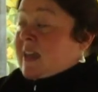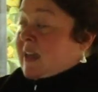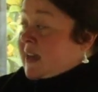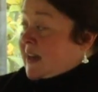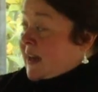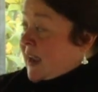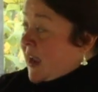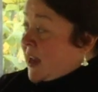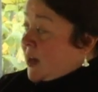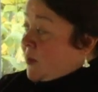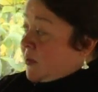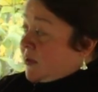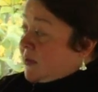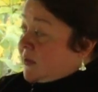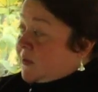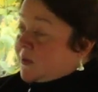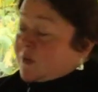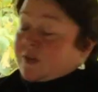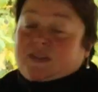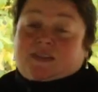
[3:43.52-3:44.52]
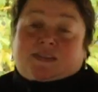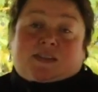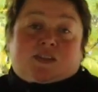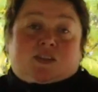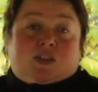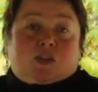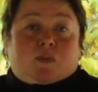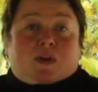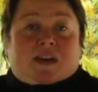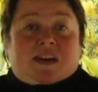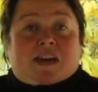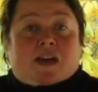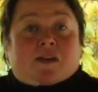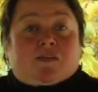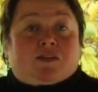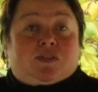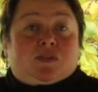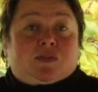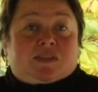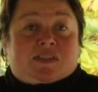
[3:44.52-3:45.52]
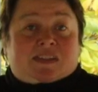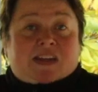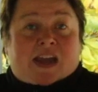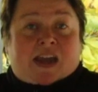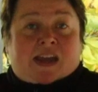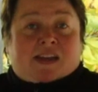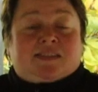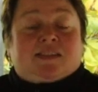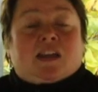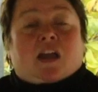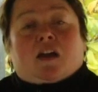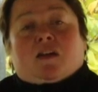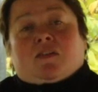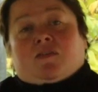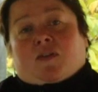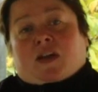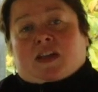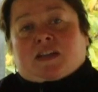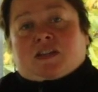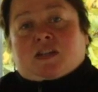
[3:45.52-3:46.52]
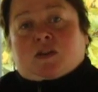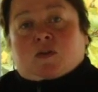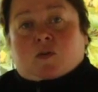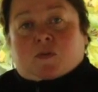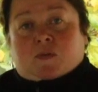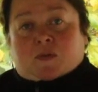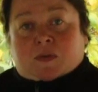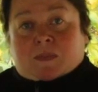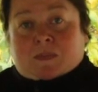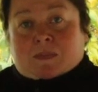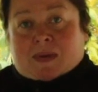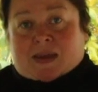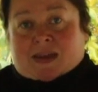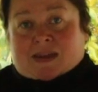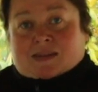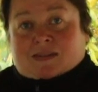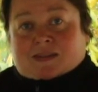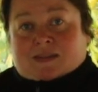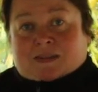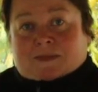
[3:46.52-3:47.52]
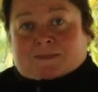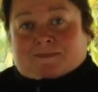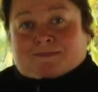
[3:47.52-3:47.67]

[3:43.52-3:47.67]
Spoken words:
In animals, for instance, you might have two stags fighting over a mate.